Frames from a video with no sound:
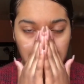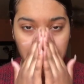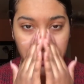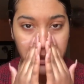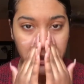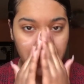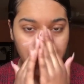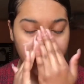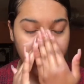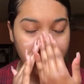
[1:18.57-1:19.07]

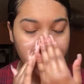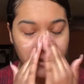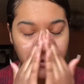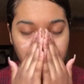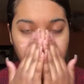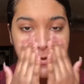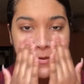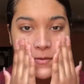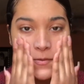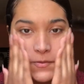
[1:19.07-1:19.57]
in like the
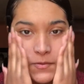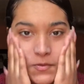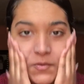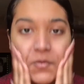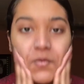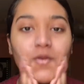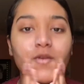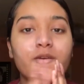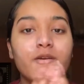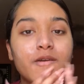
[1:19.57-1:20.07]

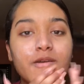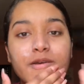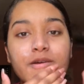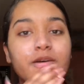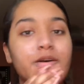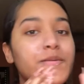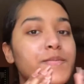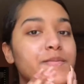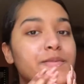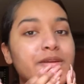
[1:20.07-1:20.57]
T-zone
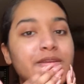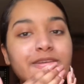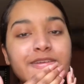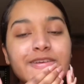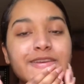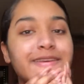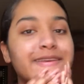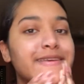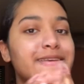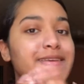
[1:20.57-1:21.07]
area, my
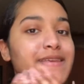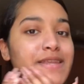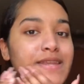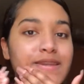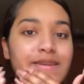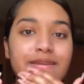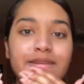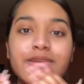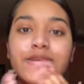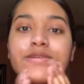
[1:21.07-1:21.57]

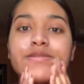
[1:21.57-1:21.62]
chin,